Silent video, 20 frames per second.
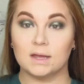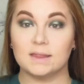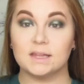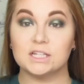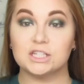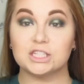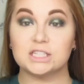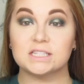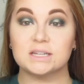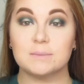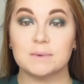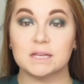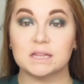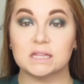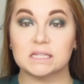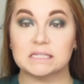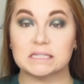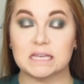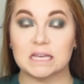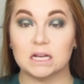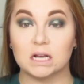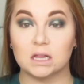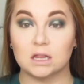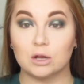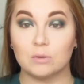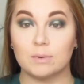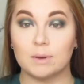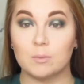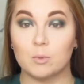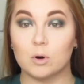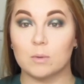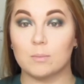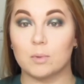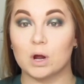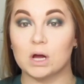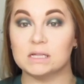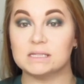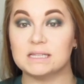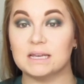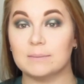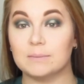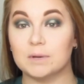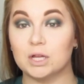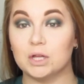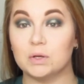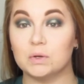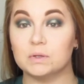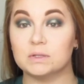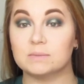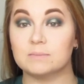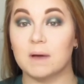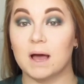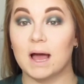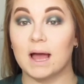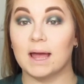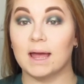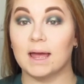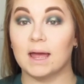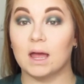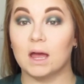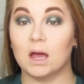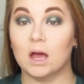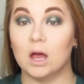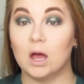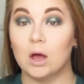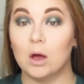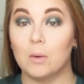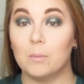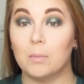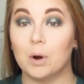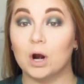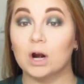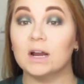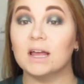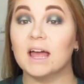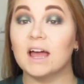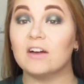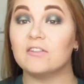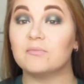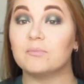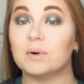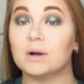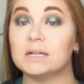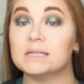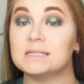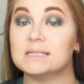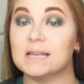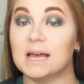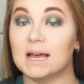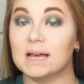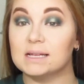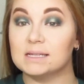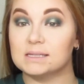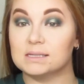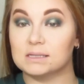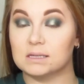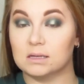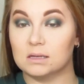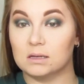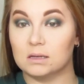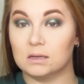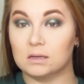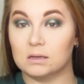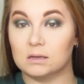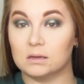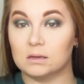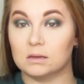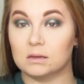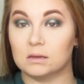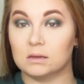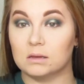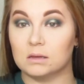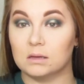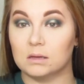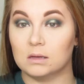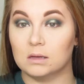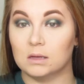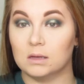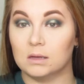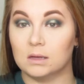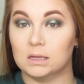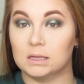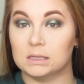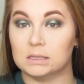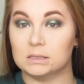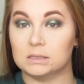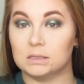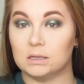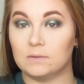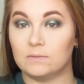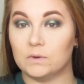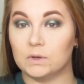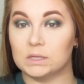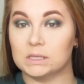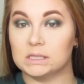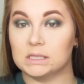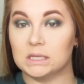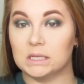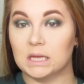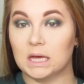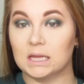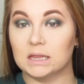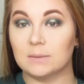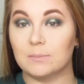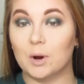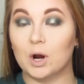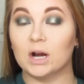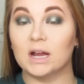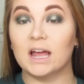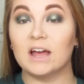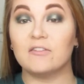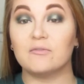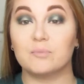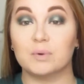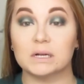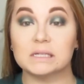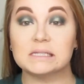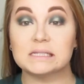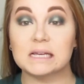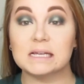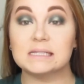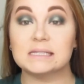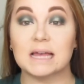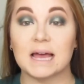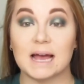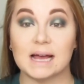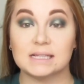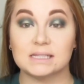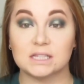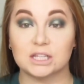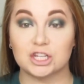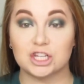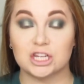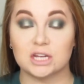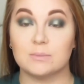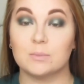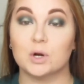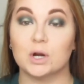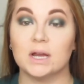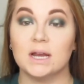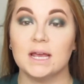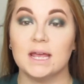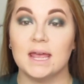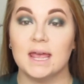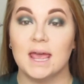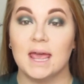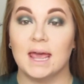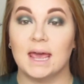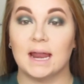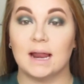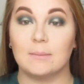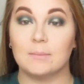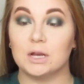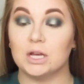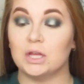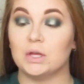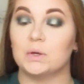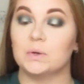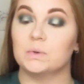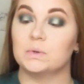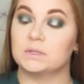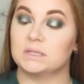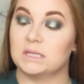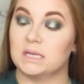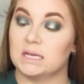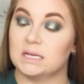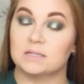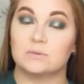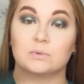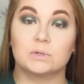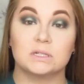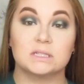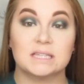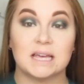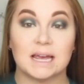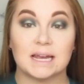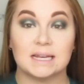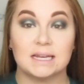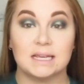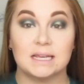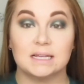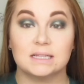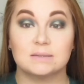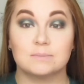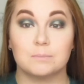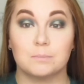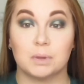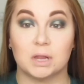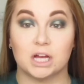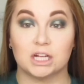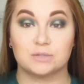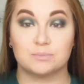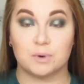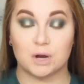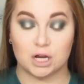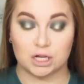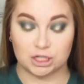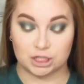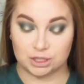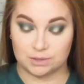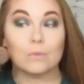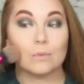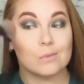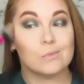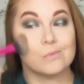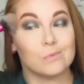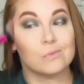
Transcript: And then just to make the skin a little bit more bronzy, I'm going to use my Park Ave Princess. See if you can see that. The Park Ave Princess that has the shimmer in it. And I'm going to use this Real Techniques blush brush.